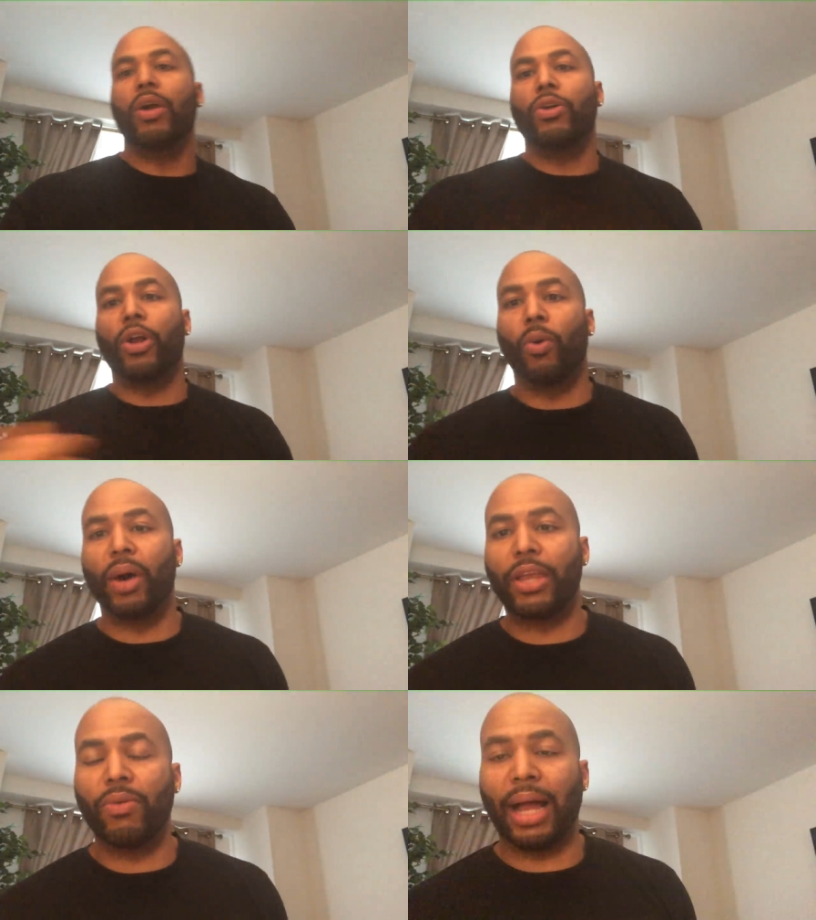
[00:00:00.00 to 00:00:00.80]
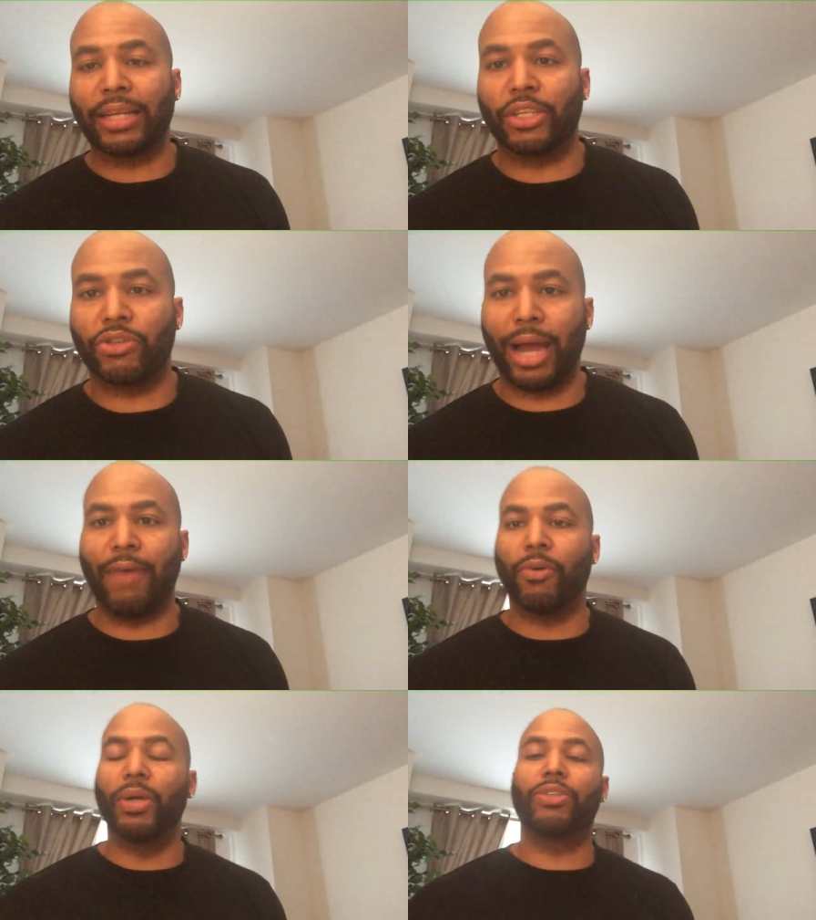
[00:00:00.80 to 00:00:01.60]
You know, where you like to
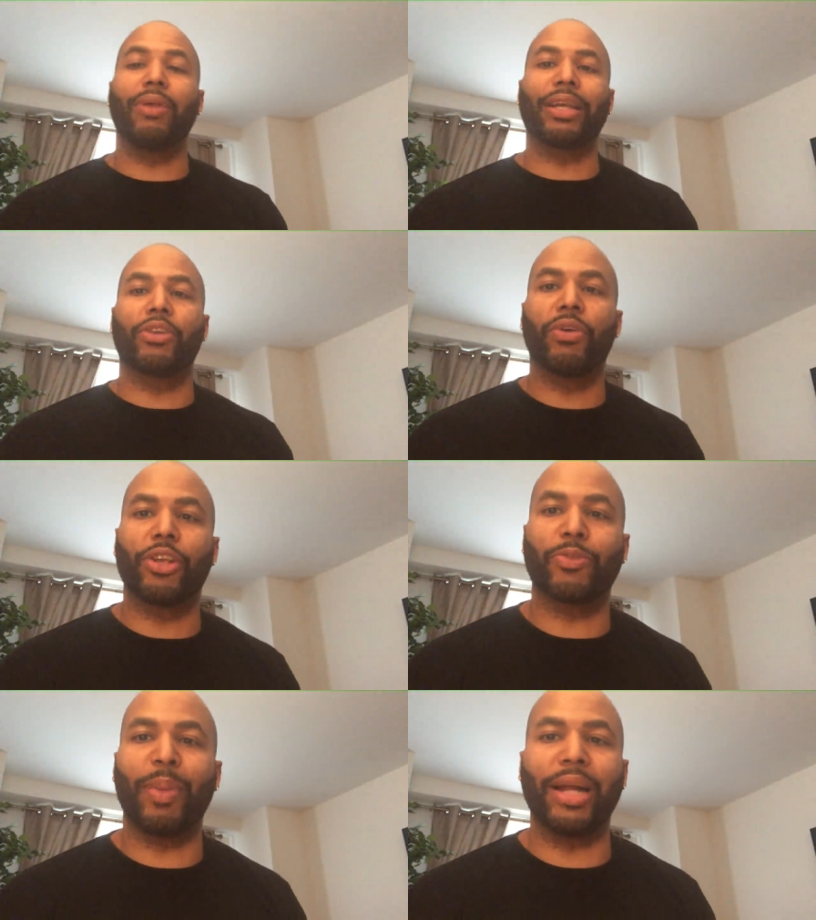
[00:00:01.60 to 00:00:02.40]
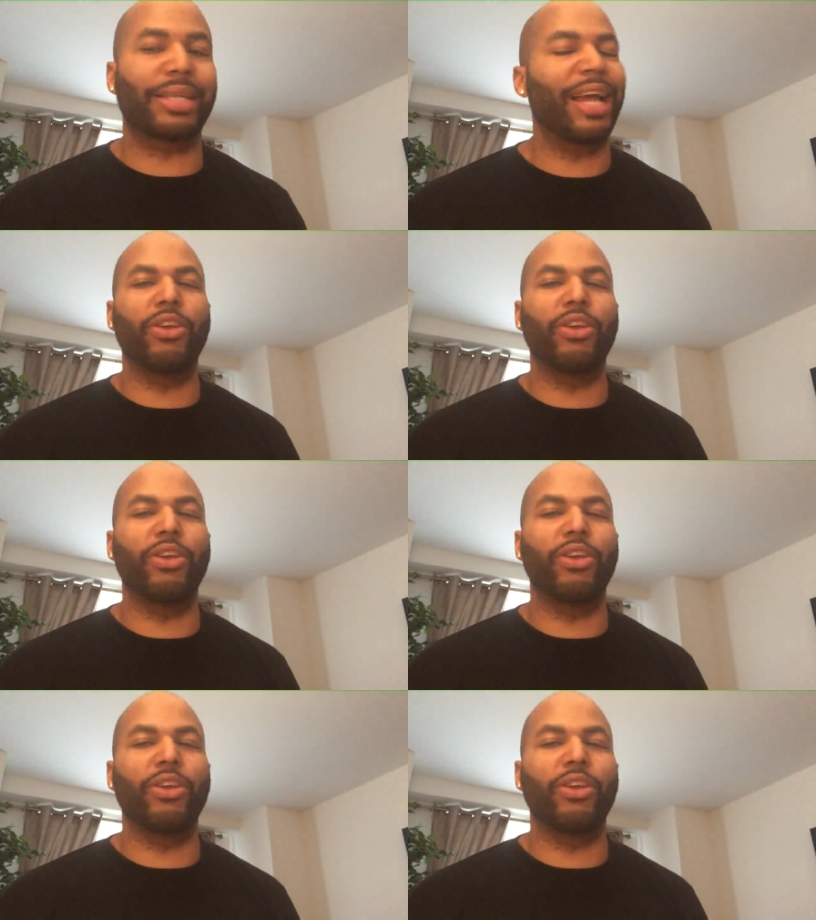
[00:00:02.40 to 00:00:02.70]
travel, what you like to do in your spare time.